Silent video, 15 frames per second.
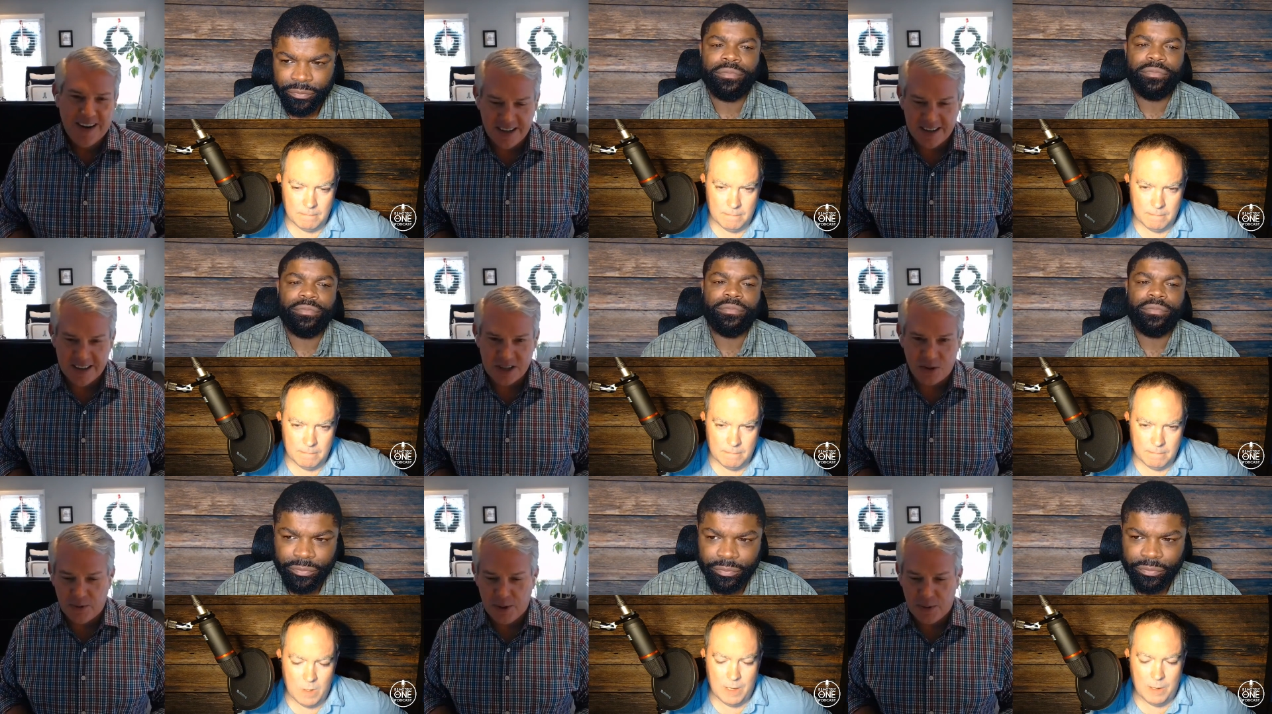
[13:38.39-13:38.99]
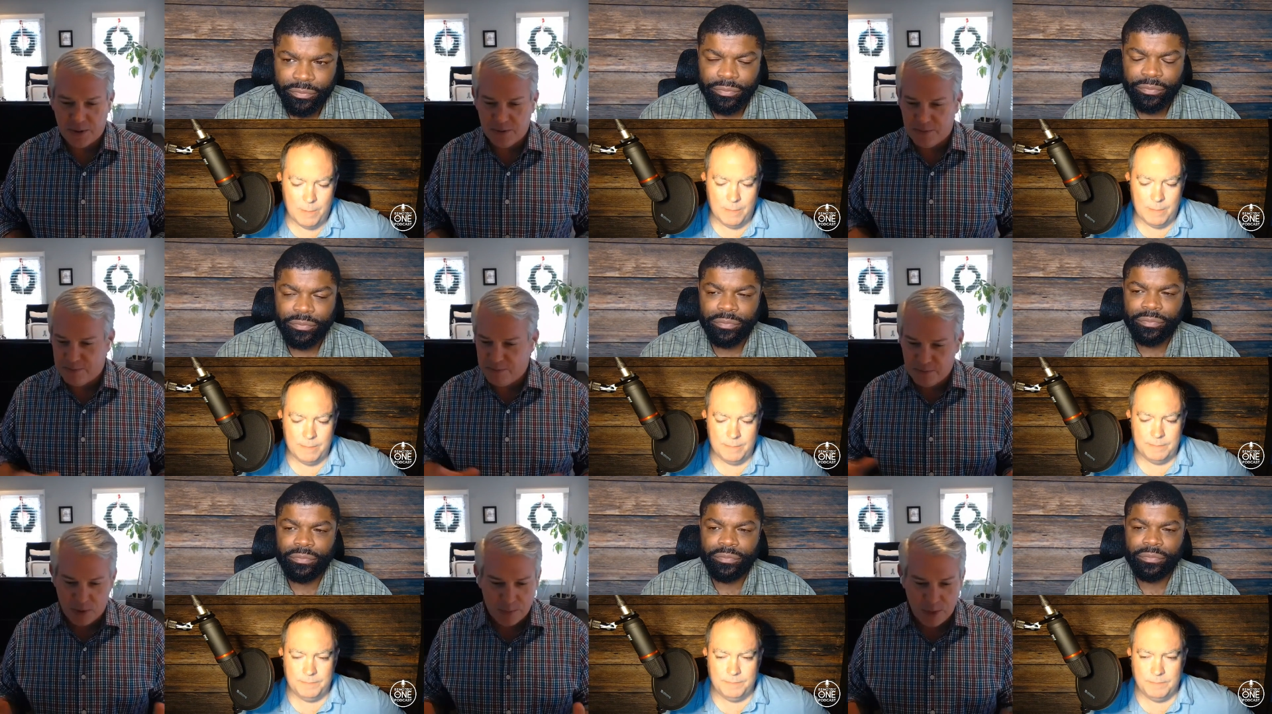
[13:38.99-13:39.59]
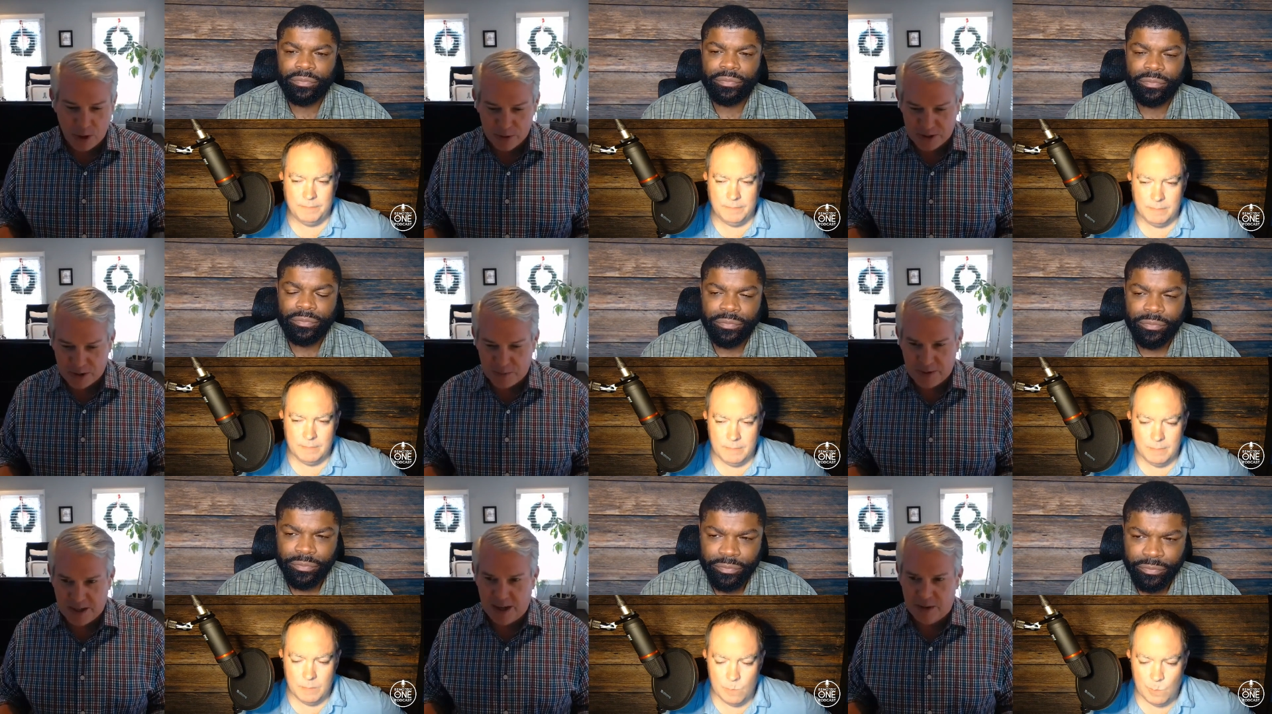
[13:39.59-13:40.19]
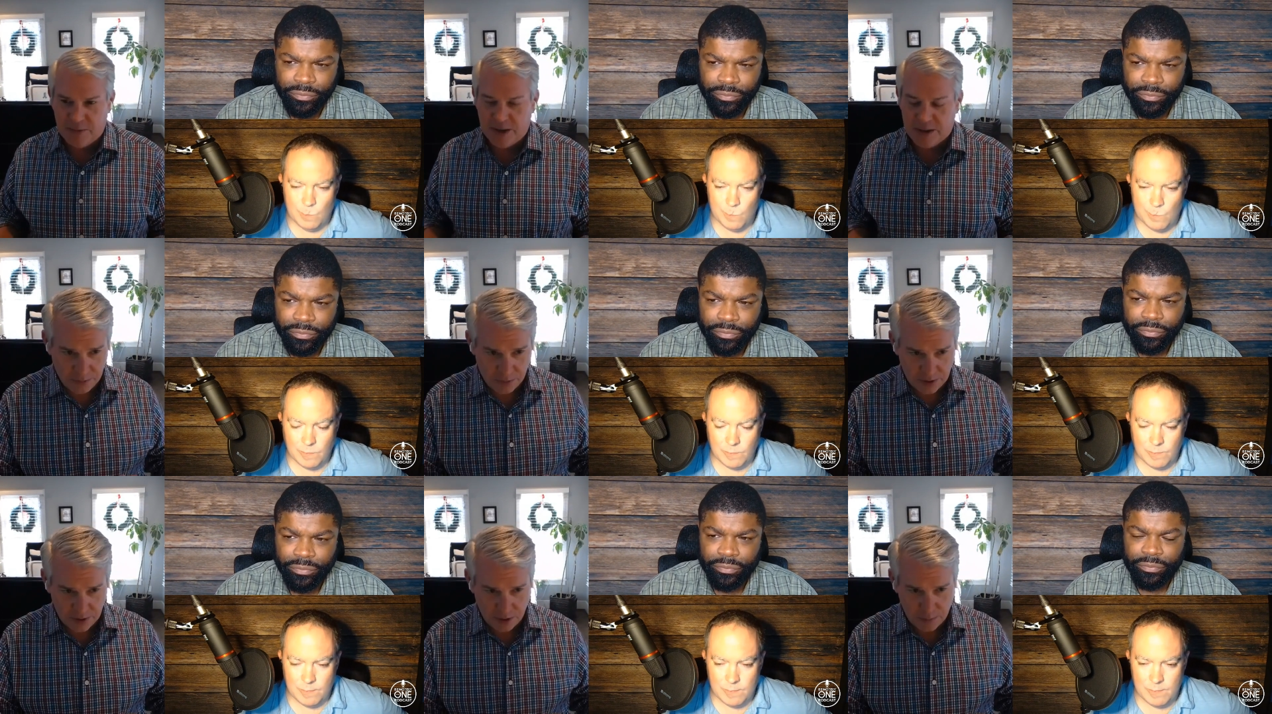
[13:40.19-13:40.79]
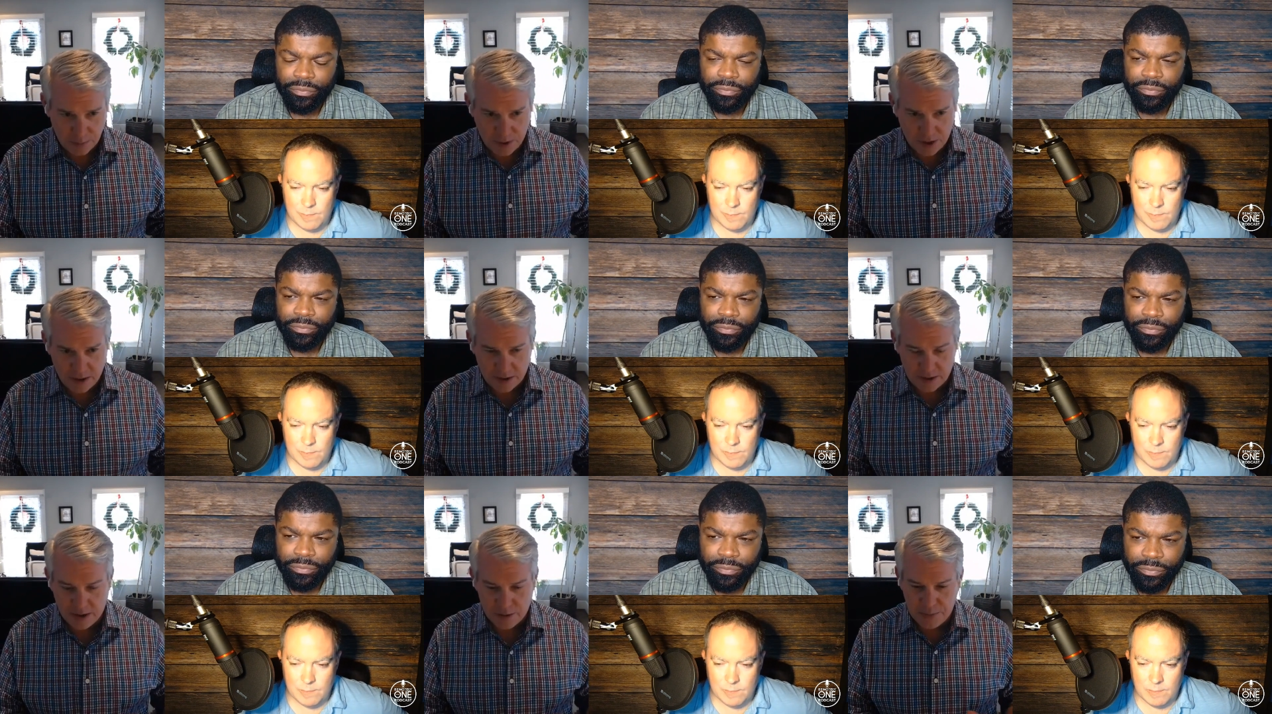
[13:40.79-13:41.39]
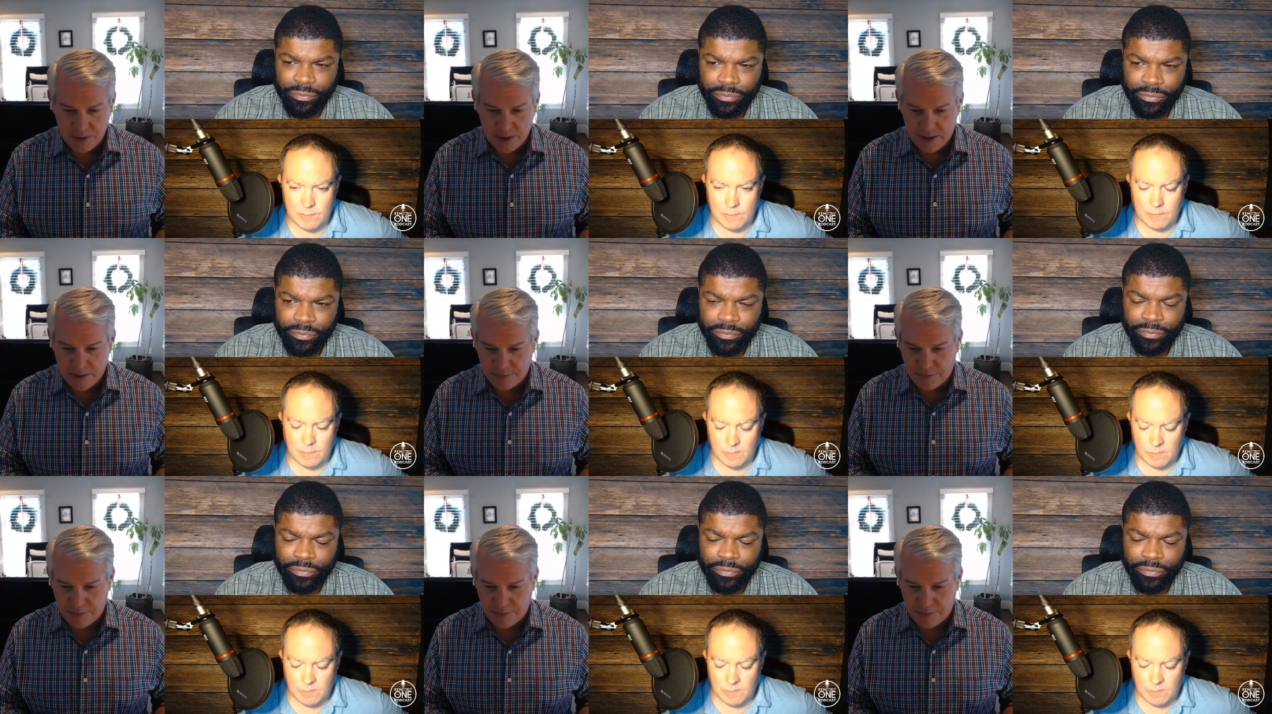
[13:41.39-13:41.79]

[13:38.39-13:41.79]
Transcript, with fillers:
Speaker 1: And so we were remote to begin with. When our prior company